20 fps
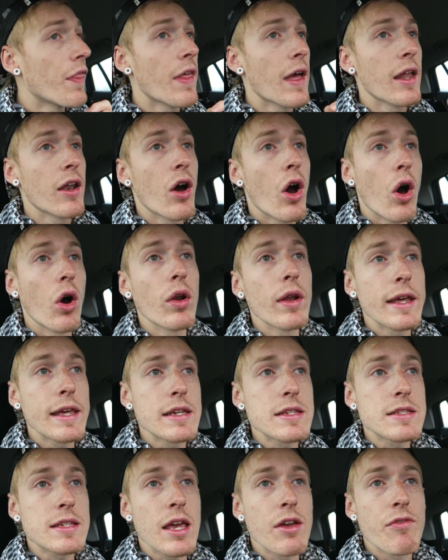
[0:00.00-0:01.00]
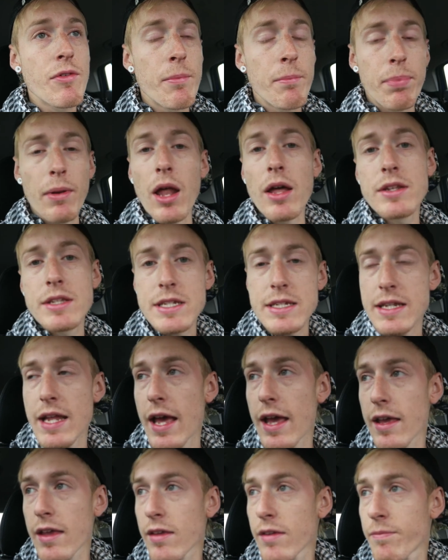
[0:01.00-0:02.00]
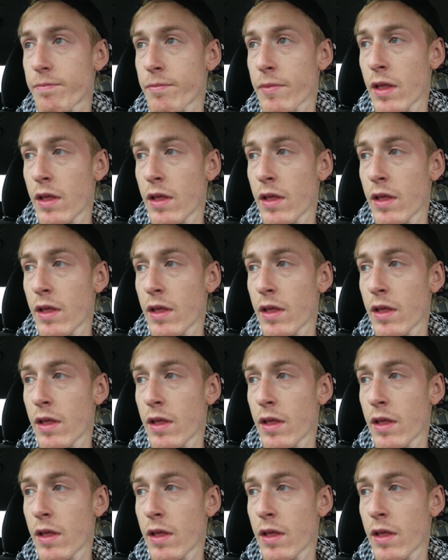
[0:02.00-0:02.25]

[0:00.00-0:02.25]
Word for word: Then Holly is giving blood today,